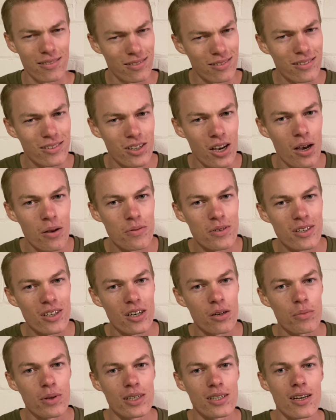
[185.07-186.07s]
times are going to
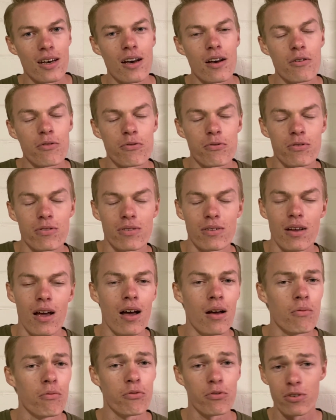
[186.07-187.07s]
be tough
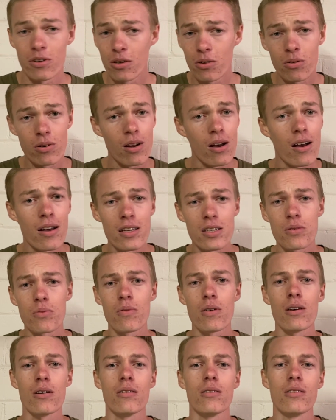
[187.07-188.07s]
for you and I as
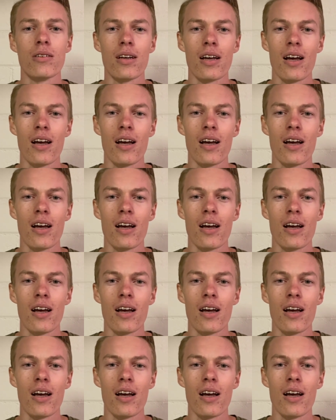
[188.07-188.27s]
well.